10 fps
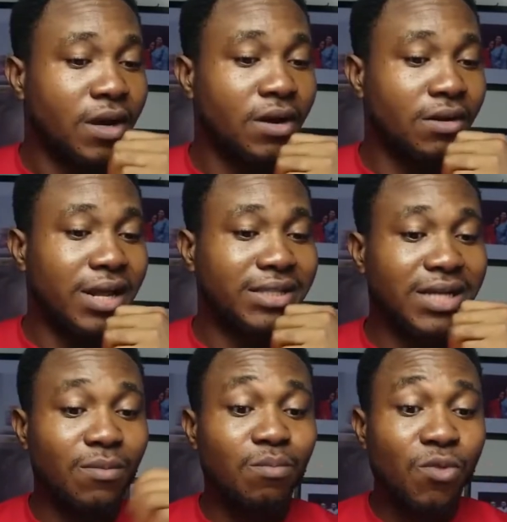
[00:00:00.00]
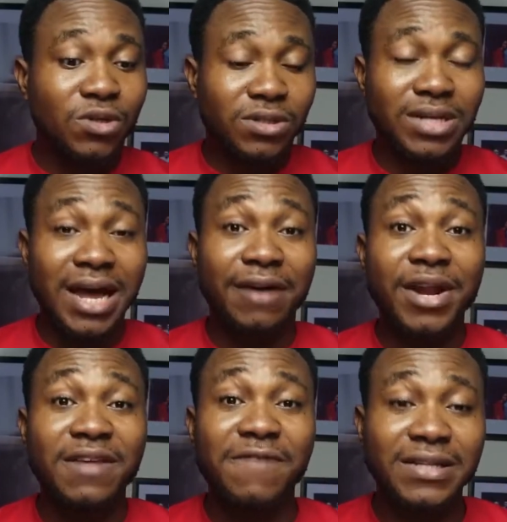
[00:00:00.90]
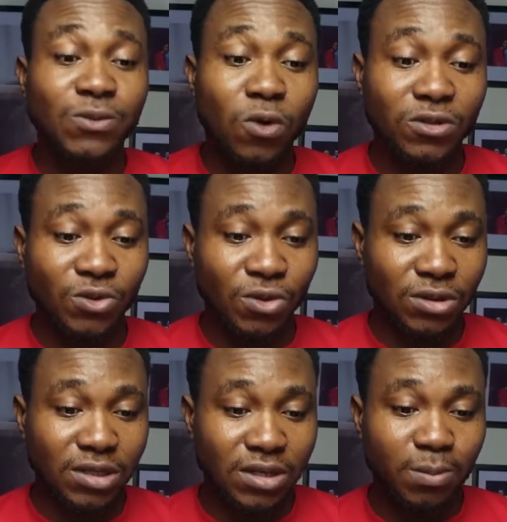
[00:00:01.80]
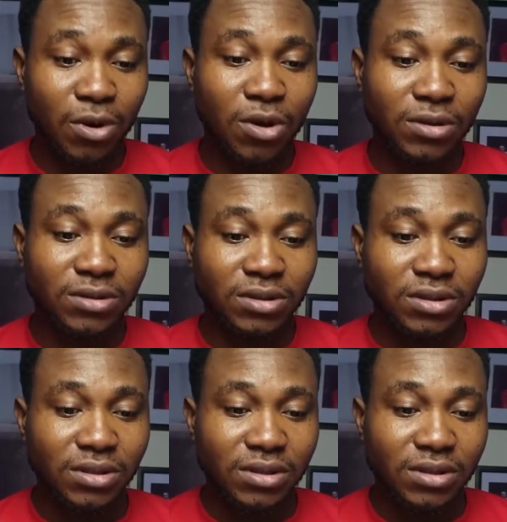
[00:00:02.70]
let's say most relevant ones to your gig: blogs,